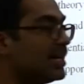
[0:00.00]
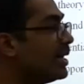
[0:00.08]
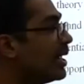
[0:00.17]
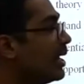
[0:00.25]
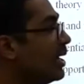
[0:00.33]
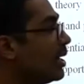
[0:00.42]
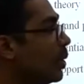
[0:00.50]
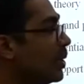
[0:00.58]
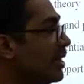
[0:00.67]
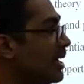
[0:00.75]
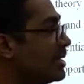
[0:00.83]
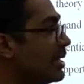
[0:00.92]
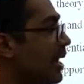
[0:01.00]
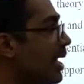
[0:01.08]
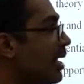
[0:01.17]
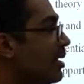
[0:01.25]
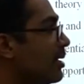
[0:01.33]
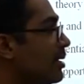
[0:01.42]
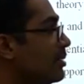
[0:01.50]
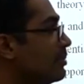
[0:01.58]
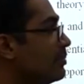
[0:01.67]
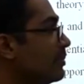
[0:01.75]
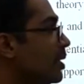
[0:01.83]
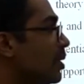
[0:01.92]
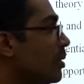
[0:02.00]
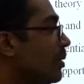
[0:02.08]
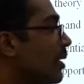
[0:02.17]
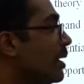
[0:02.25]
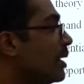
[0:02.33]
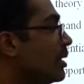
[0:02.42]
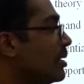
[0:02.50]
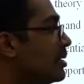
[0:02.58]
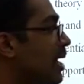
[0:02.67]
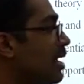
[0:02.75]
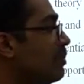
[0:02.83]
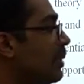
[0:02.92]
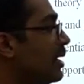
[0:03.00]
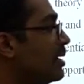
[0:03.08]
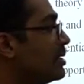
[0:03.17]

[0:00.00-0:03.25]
That can include things like, stipend,